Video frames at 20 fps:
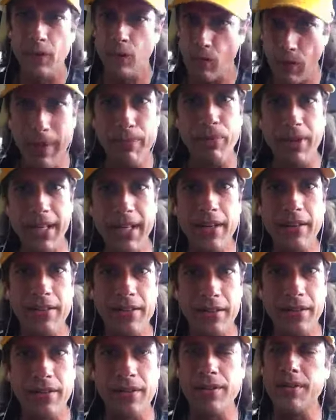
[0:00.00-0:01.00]
We bring you the
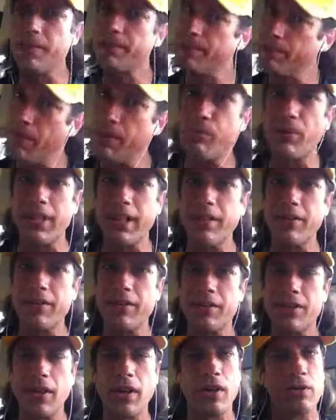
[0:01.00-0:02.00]
news, we bring you the
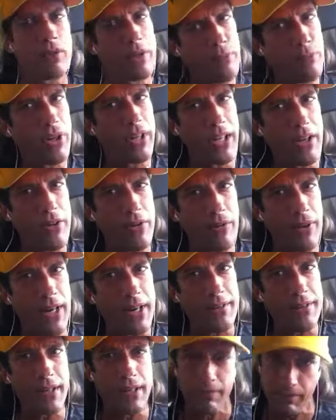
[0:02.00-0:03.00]
show, we bring you the
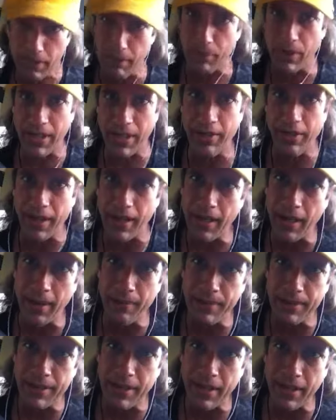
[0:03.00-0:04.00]
racing, we bring you the
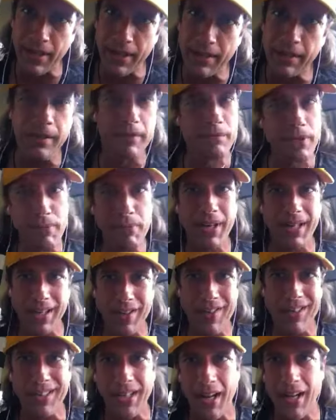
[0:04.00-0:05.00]
commentary, we bring you
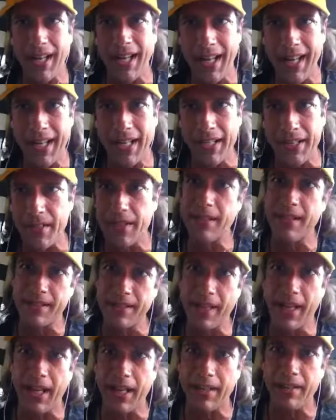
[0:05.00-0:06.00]
the talking heads. In
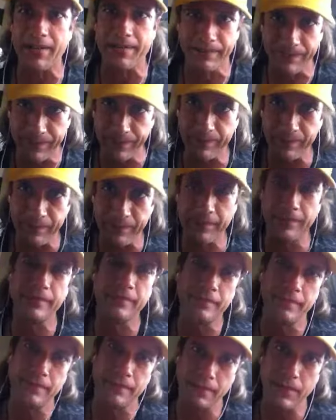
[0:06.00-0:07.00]
this case,
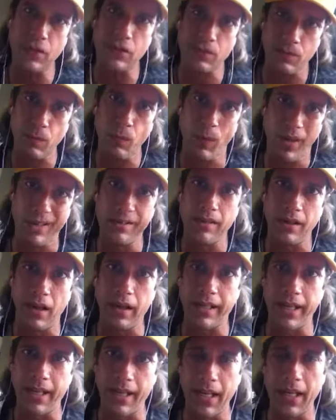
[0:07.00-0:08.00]
just one
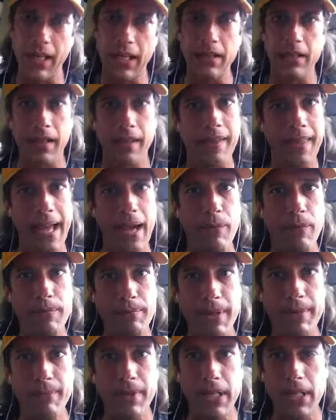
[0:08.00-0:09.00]
talking head. That would
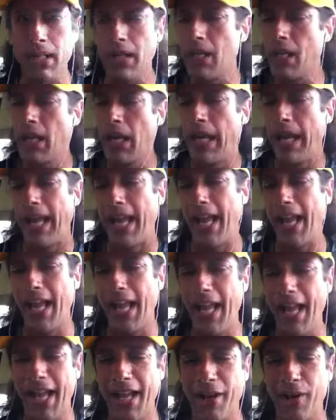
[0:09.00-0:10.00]
be me.
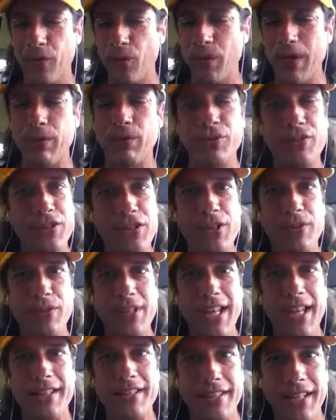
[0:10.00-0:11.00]
And we will see you
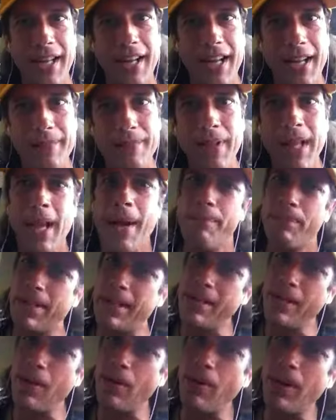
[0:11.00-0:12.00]
next time. But
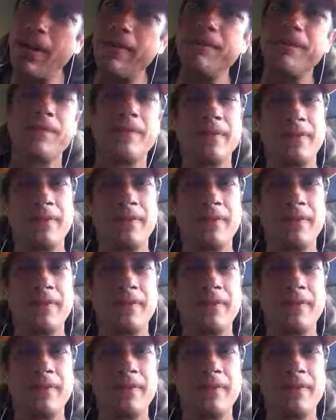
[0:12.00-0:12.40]
you know what?